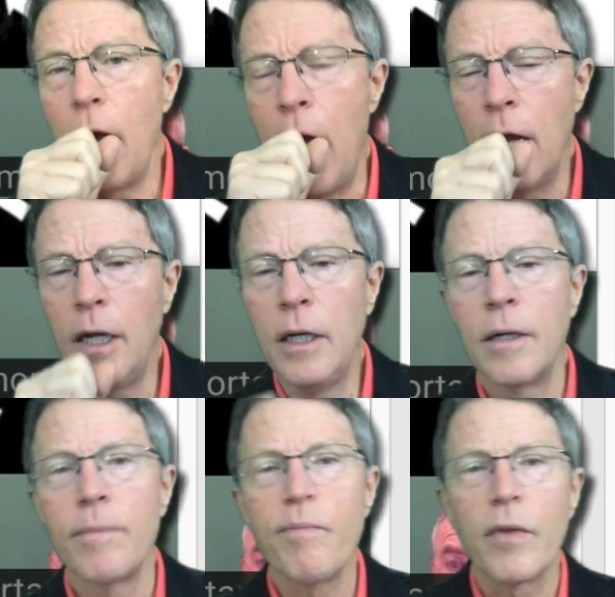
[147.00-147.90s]
but
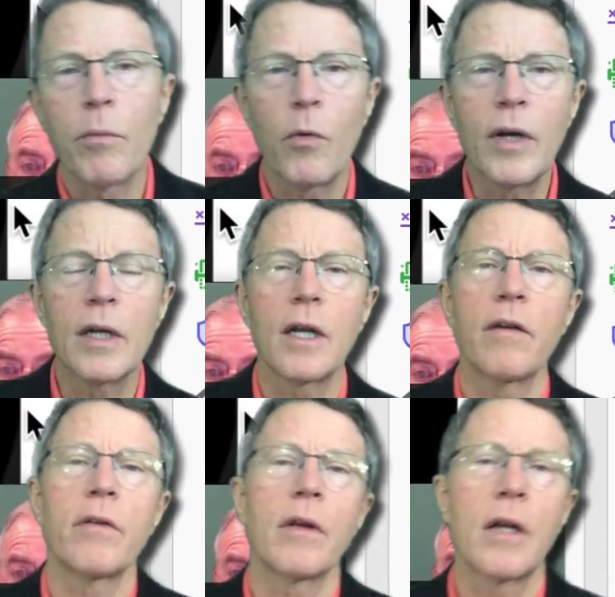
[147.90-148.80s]
we're going to
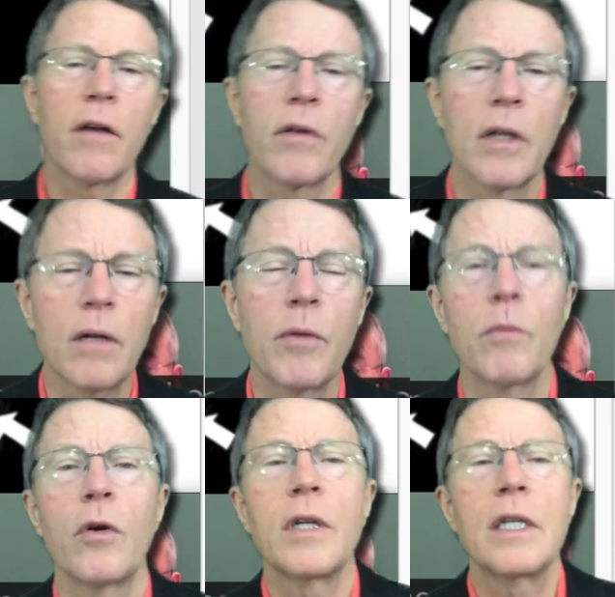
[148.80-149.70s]
cover, cover a little bit
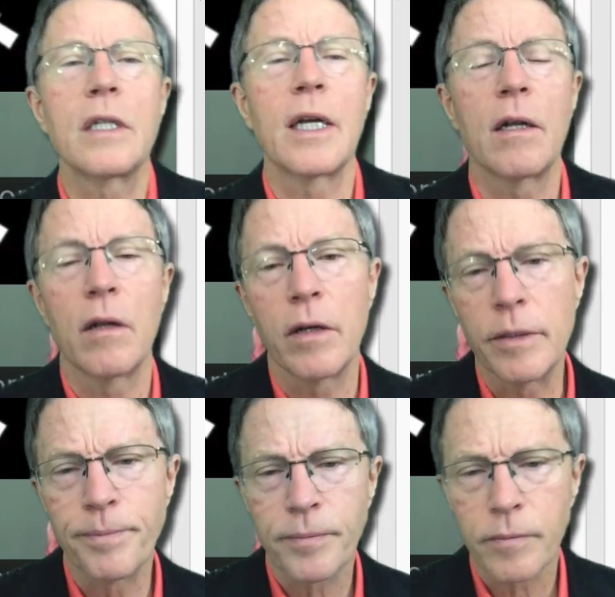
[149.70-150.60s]
more detail on
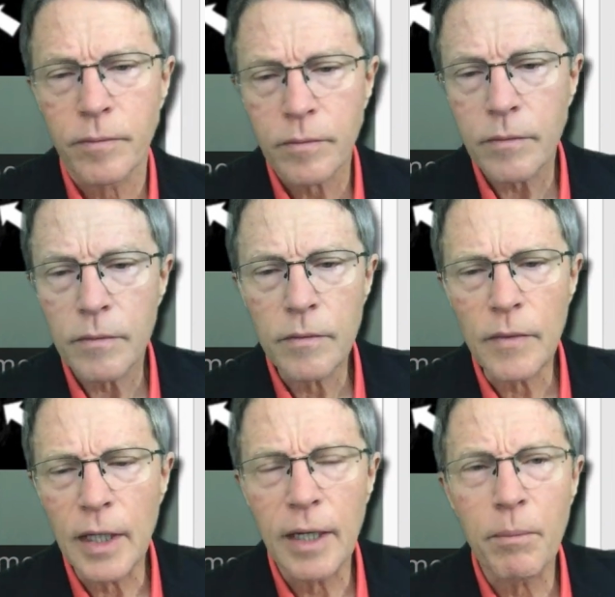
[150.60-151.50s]
it
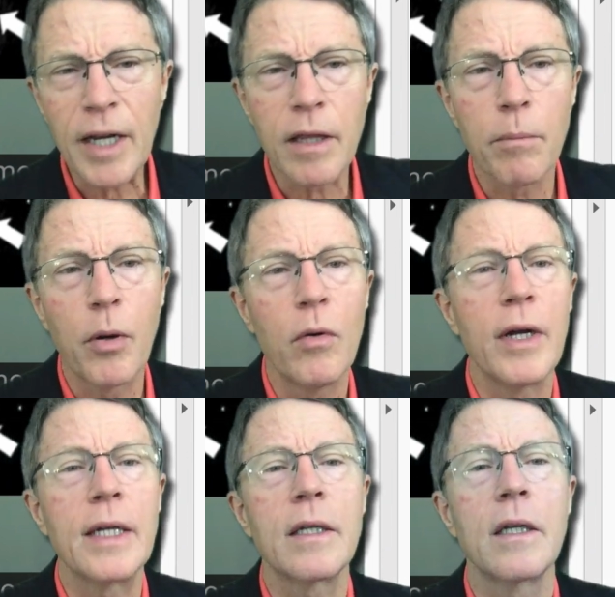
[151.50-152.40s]
and make the
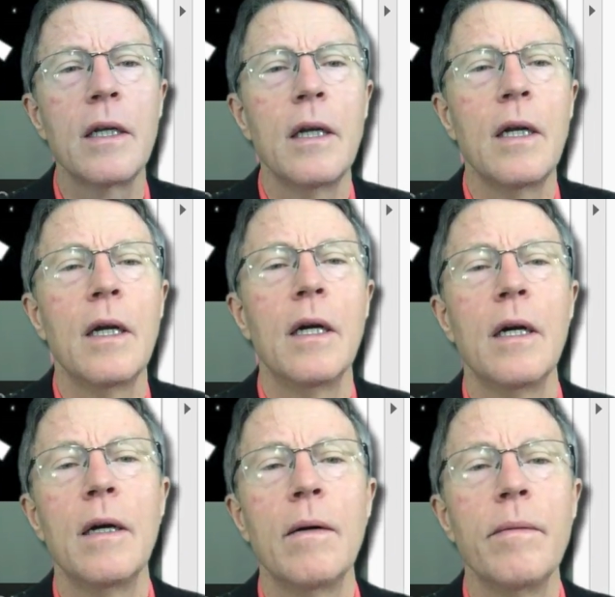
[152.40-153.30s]
point
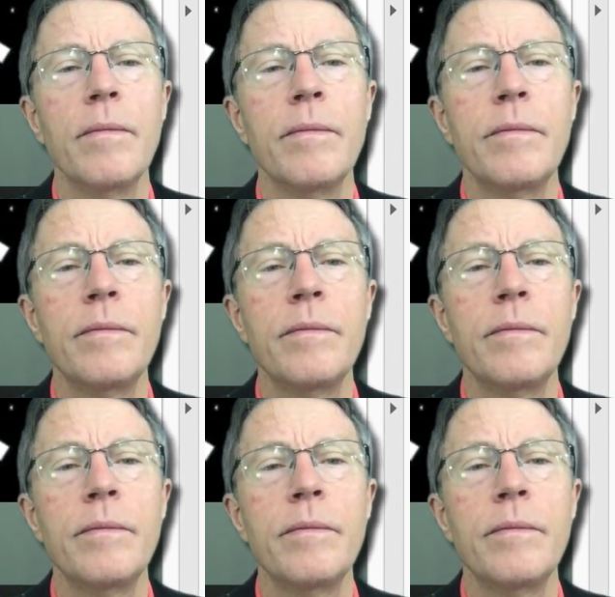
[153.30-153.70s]
um,